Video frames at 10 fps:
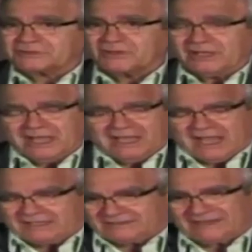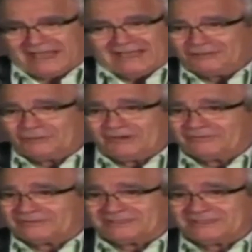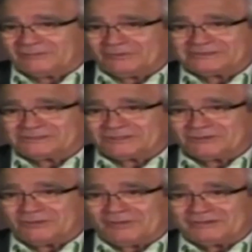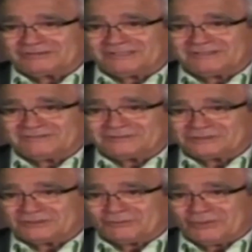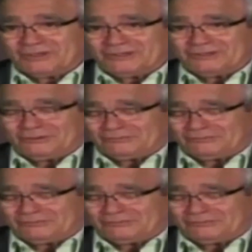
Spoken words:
so I knew everything there was to know about television and radio.